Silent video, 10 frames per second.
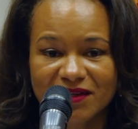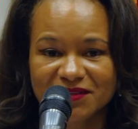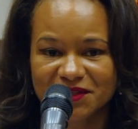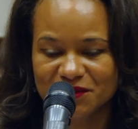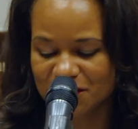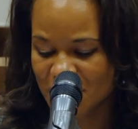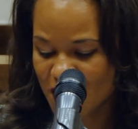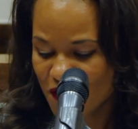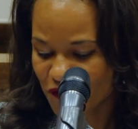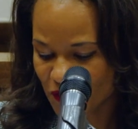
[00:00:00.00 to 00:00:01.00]
of you
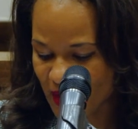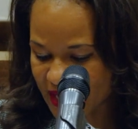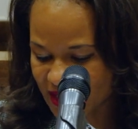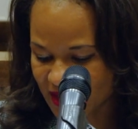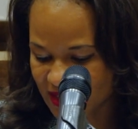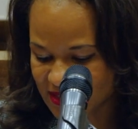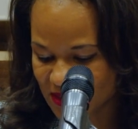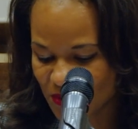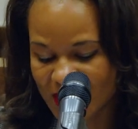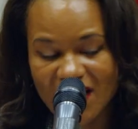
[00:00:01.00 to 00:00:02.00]
for
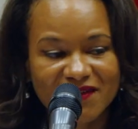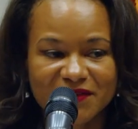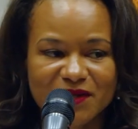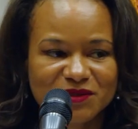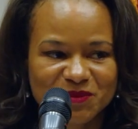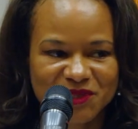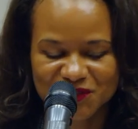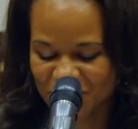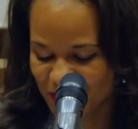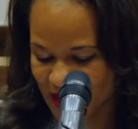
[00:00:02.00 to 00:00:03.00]
recognizing what I've known to be
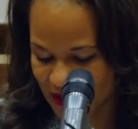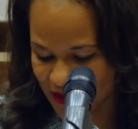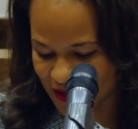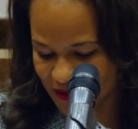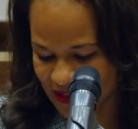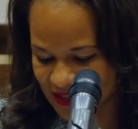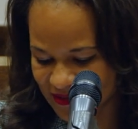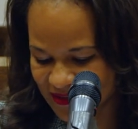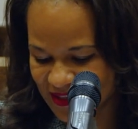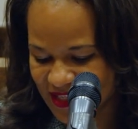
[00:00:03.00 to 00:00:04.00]
true about
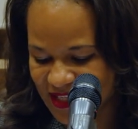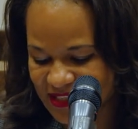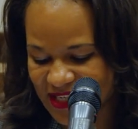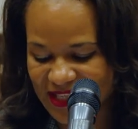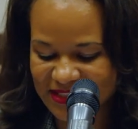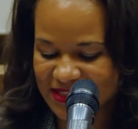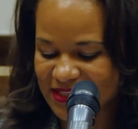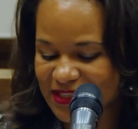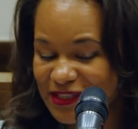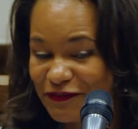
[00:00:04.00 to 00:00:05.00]
Kirkland. He's not just a good